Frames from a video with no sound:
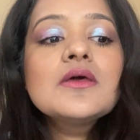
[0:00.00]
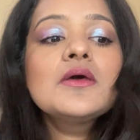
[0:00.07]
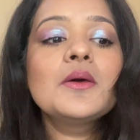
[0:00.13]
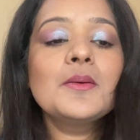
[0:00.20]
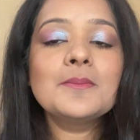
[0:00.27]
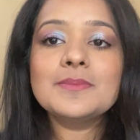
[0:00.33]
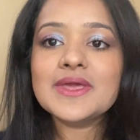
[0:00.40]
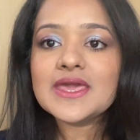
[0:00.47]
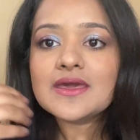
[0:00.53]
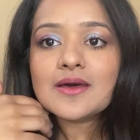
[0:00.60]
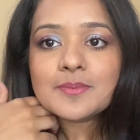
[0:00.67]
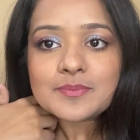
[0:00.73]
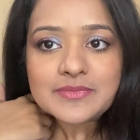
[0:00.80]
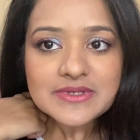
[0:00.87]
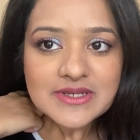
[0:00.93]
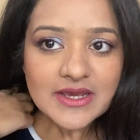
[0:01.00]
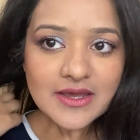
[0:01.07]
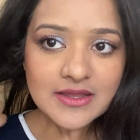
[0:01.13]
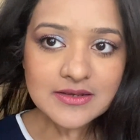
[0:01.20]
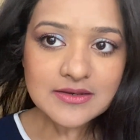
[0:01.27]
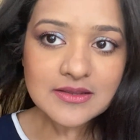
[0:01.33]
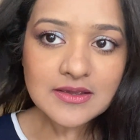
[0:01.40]
Makeup
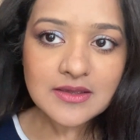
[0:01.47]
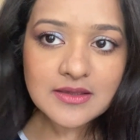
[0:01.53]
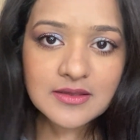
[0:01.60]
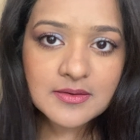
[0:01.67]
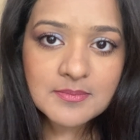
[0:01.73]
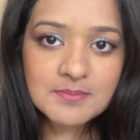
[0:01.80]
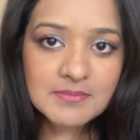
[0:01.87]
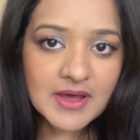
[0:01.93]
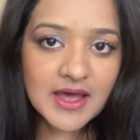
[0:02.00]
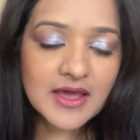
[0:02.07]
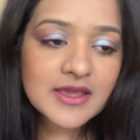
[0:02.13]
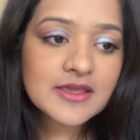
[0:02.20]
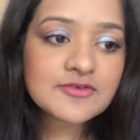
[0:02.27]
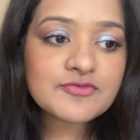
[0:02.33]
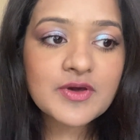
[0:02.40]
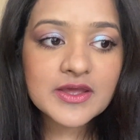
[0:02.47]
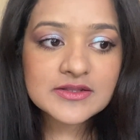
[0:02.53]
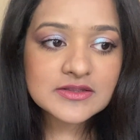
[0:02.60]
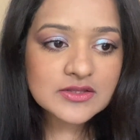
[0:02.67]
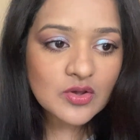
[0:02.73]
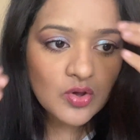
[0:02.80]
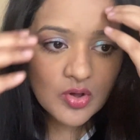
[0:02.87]
done. My final
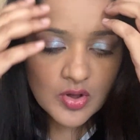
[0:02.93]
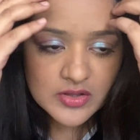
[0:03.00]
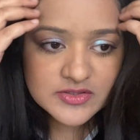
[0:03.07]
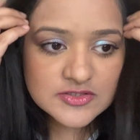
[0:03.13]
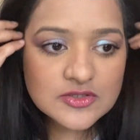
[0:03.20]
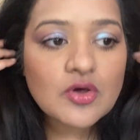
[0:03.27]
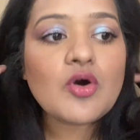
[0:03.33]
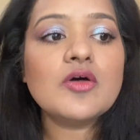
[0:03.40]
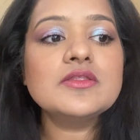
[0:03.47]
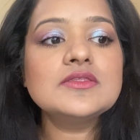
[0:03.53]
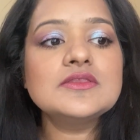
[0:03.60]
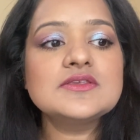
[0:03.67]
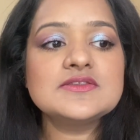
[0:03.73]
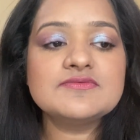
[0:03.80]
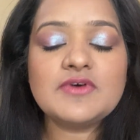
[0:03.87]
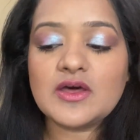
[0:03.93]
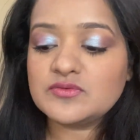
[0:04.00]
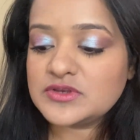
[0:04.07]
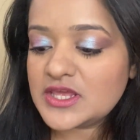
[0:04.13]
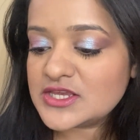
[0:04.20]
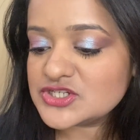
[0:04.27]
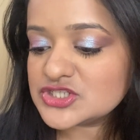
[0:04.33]
thoughts on this
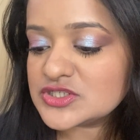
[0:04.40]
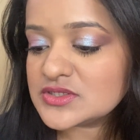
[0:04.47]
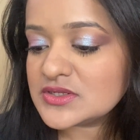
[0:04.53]
foundation: